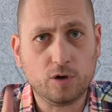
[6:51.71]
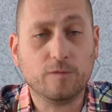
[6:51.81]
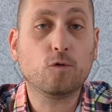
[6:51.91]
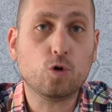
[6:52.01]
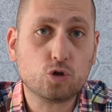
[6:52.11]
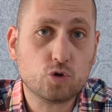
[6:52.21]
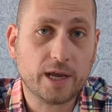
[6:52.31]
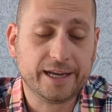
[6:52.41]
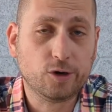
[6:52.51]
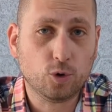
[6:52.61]
and of course we
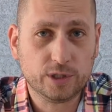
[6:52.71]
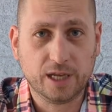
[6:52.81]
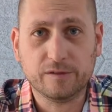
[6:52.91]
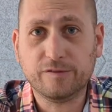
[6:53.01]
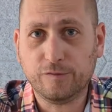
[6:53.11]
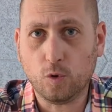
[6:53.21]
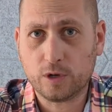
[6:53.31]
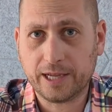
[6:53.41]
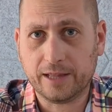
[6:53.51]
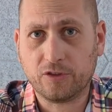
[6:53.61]
are recording in
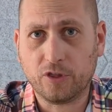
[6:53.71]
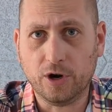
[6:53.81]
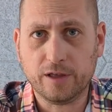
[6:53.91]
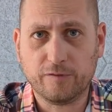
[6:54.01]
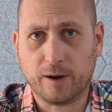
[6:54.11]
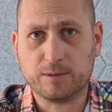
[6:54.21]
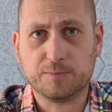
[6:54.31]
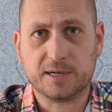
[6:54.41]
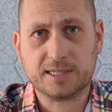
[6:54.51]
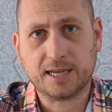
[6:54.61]
4K at 30 frames
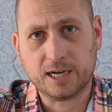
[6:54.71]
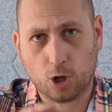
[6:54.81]
per second.